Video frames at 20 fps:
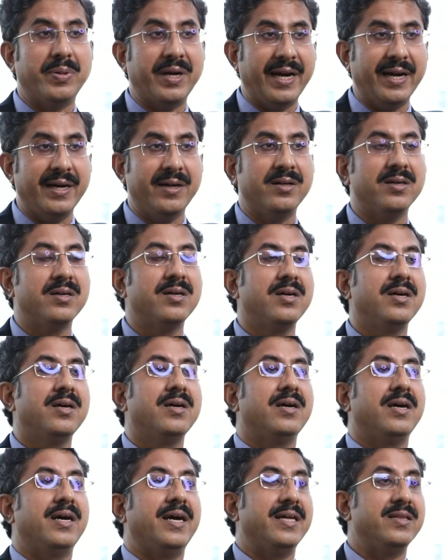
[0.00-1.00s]
brand
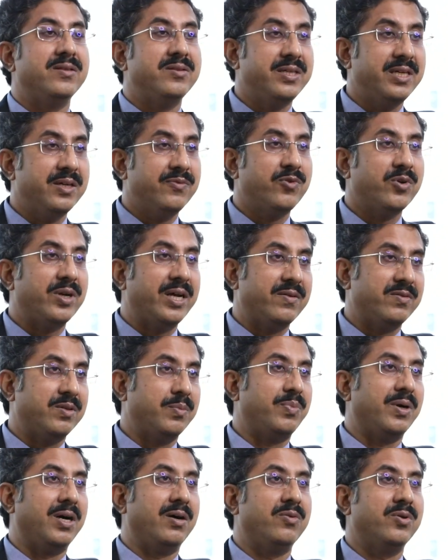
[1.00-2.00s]
and therefore have the
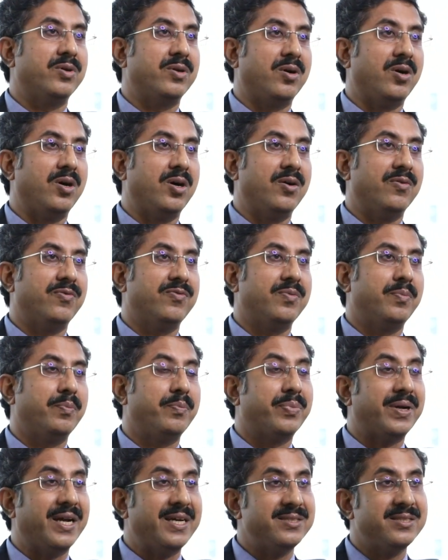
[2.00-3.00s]
power of
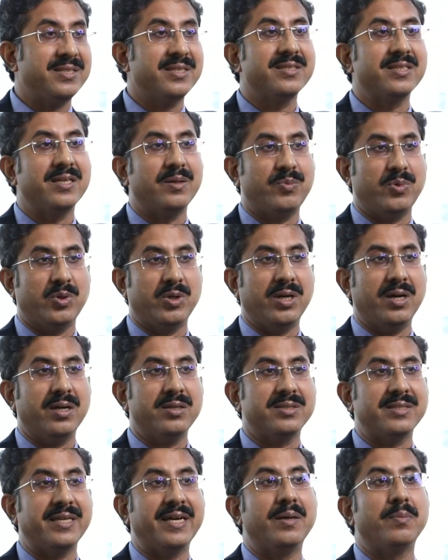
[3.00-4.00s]
pricing their
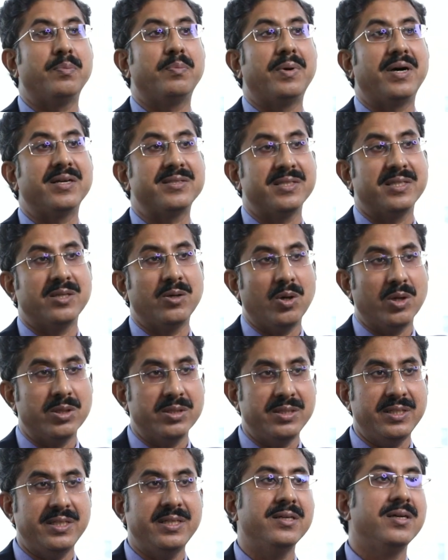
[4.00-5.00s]
products and passing
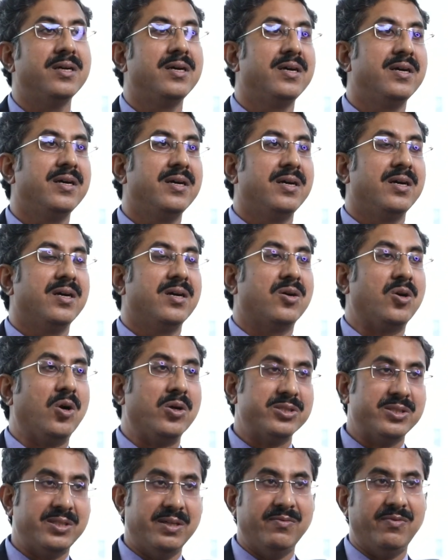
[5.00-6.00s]
on the
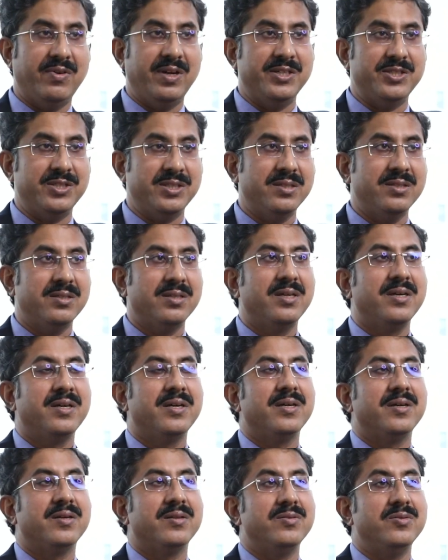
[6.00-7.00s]
cost inflation,
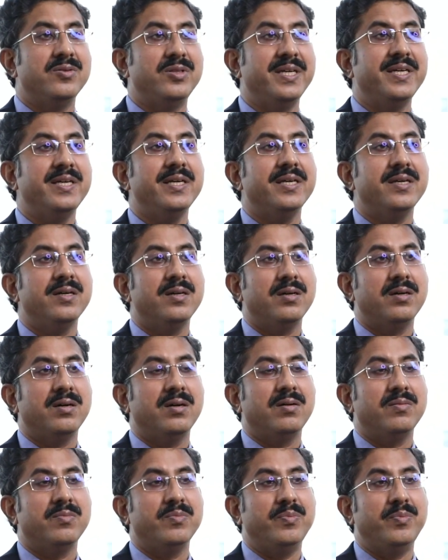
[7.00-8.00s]
they
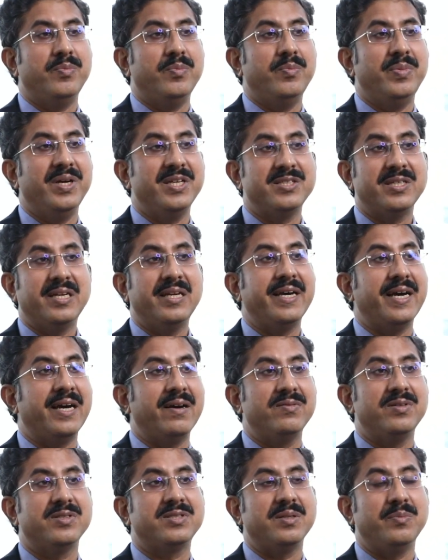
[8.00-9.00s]
basically
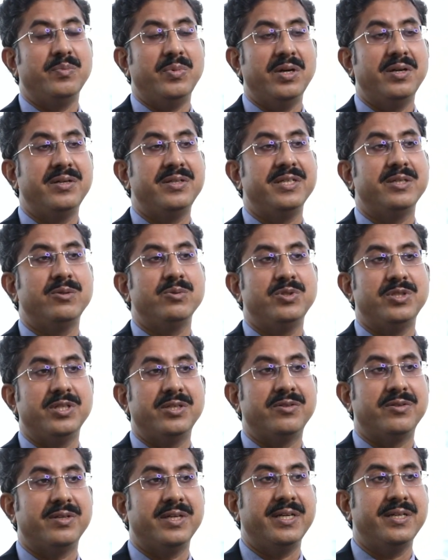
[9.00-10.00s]
have this ability to
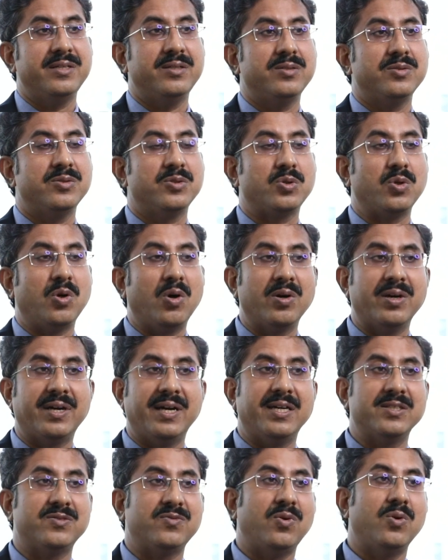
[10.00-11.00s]
generate strong
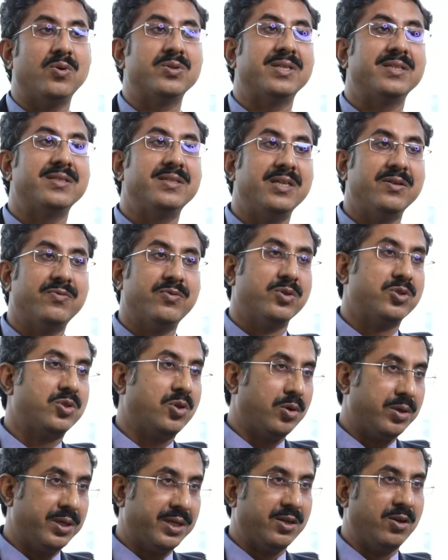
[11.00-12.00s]
cash flows and therefore
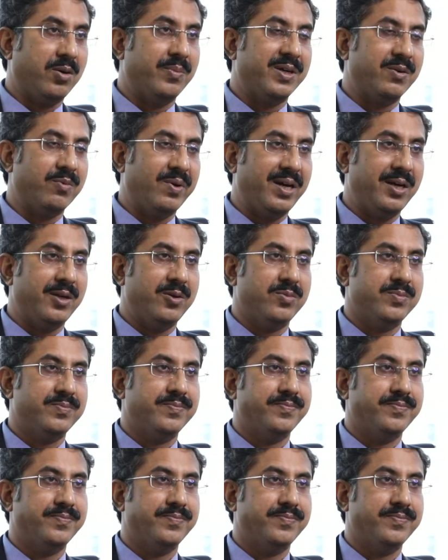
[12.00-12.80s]
strong economic value.